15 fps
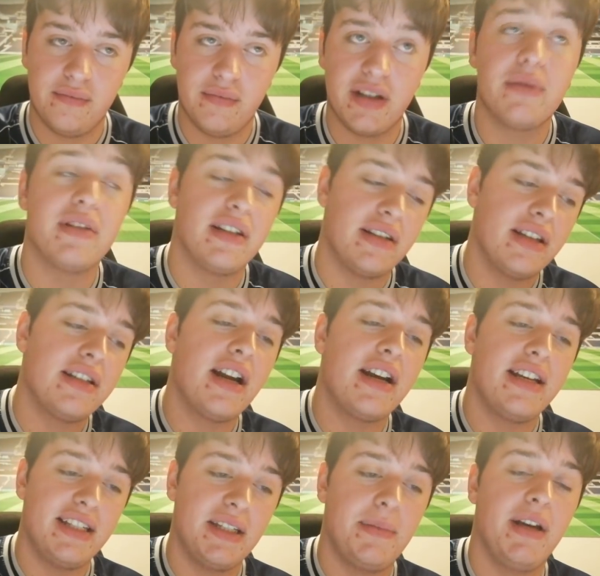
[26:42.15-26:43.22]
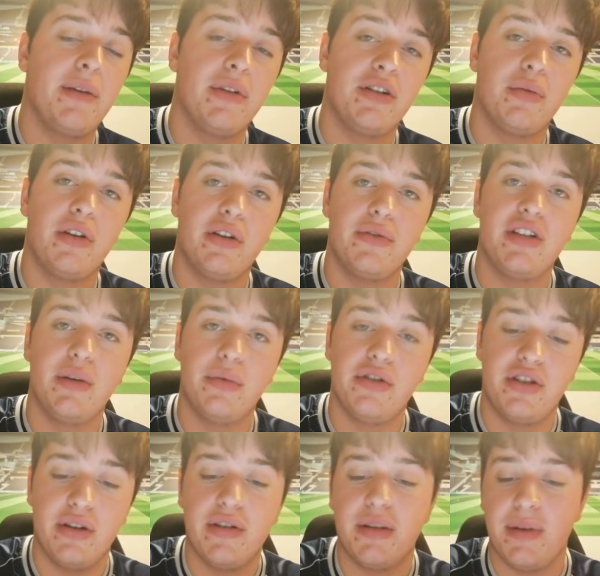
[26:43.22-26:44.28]
I suppose it's not easy to pick which one of those you
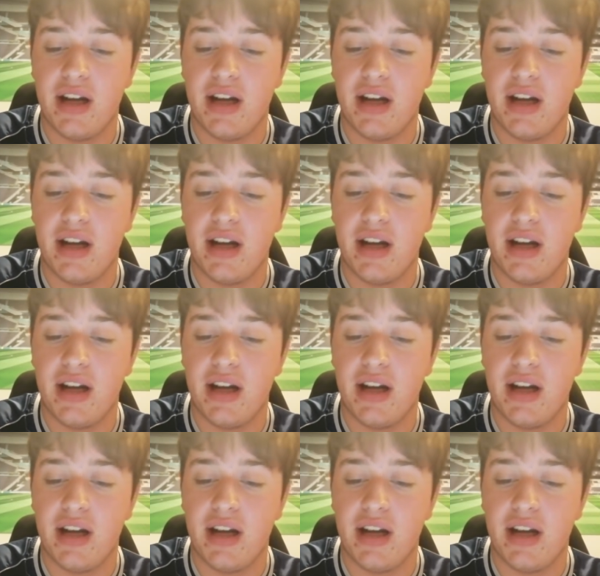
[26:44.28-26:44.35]
would choose.